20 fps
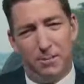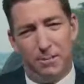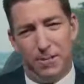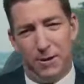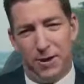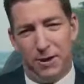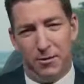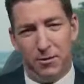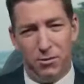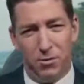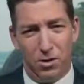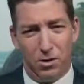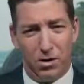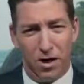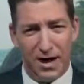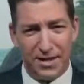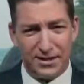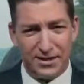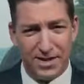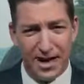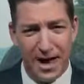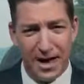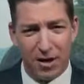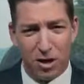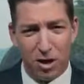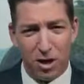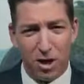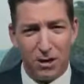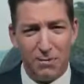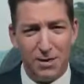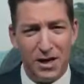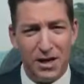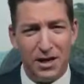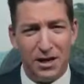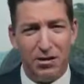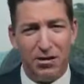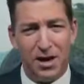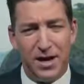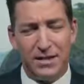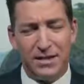but lost that argument,
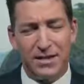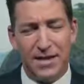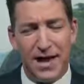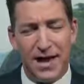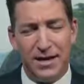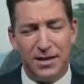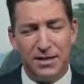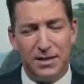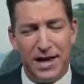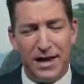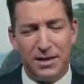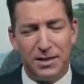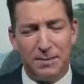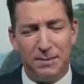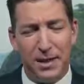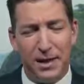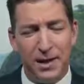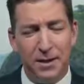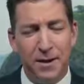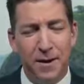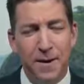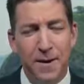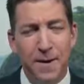lost that debate.